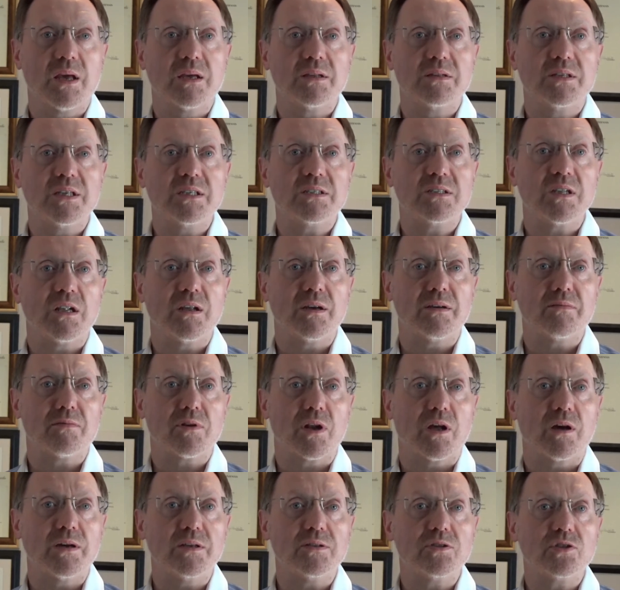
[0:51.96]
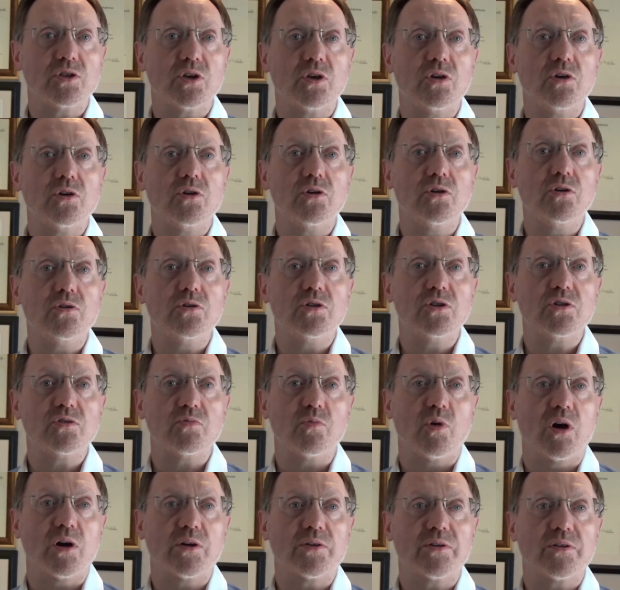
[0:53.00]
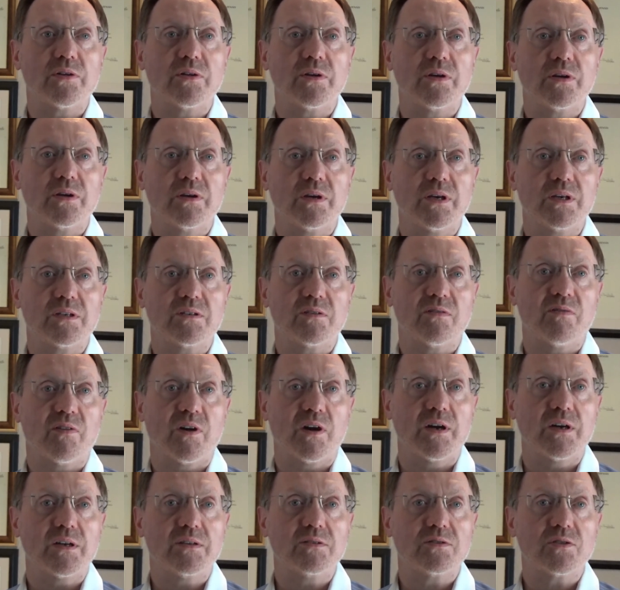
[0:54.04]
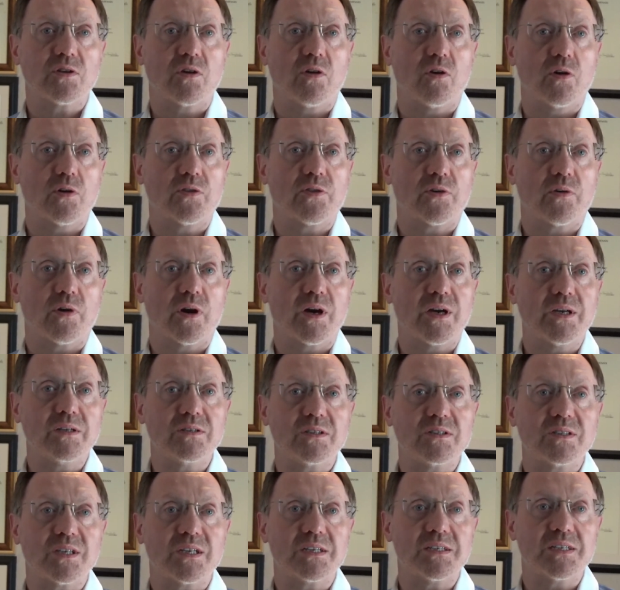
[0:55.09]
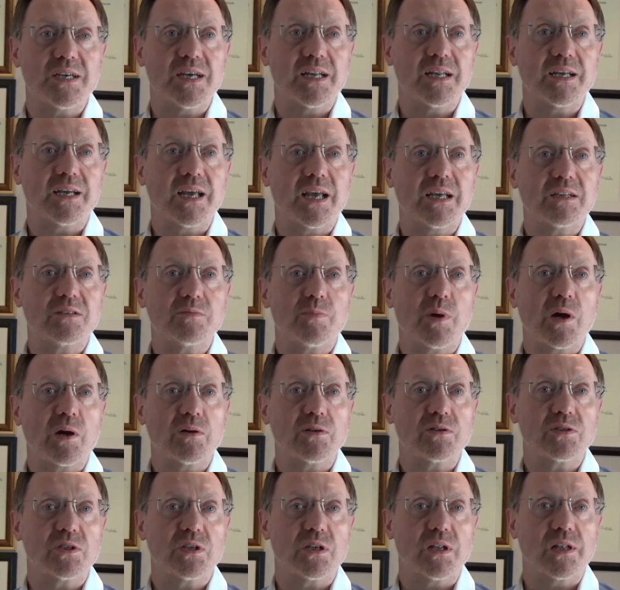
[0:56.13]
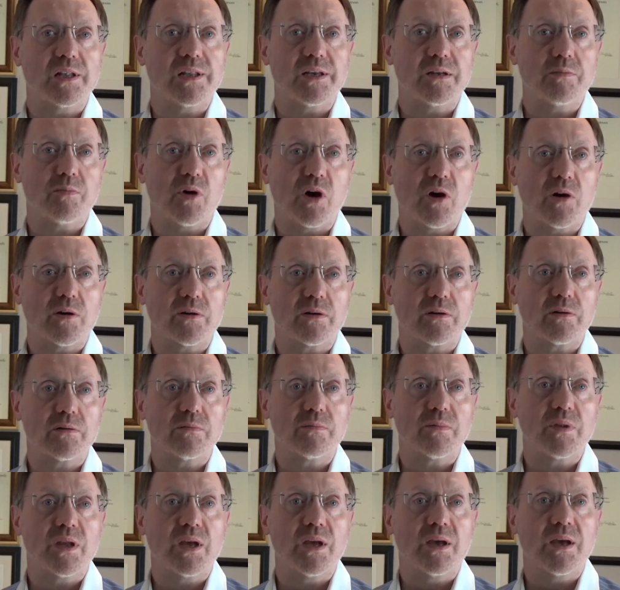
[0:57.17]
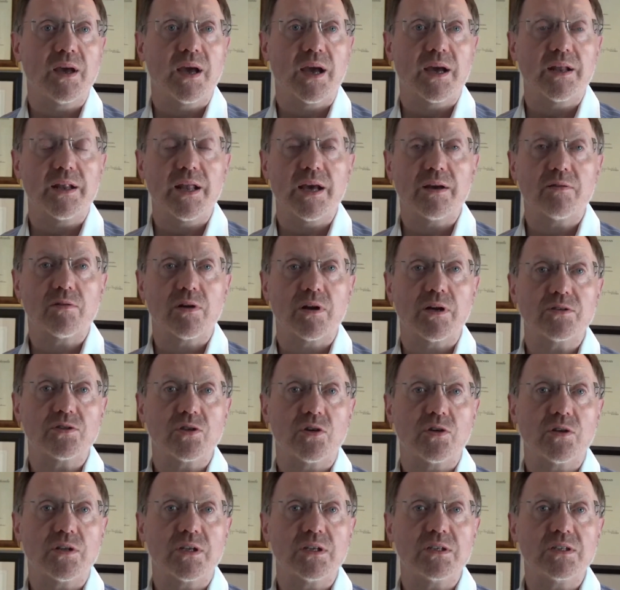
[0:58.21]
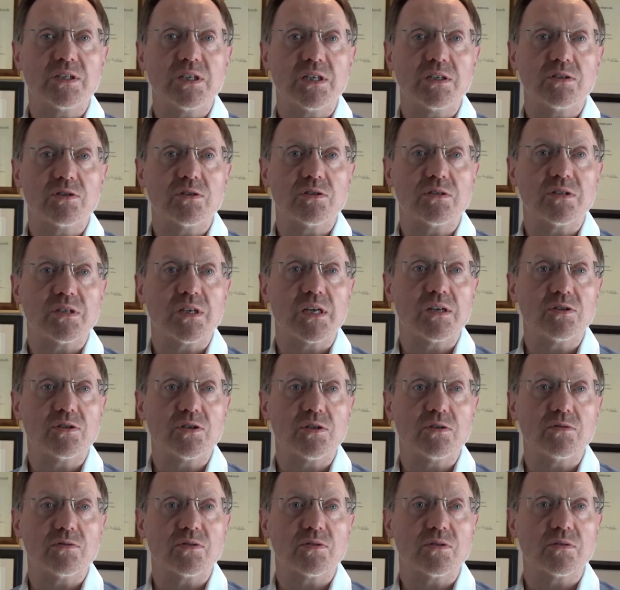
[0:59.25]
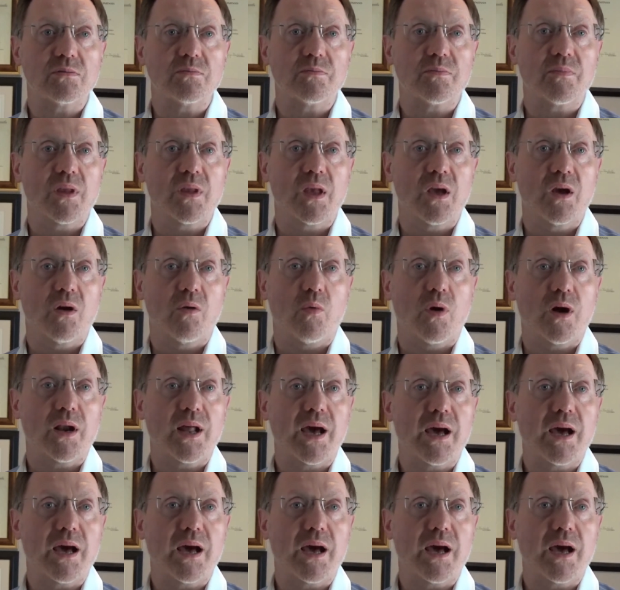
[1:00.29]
This outlines who does what. It defines, authorises and delegates powers to the lead partner, and outlines all contingency issues. What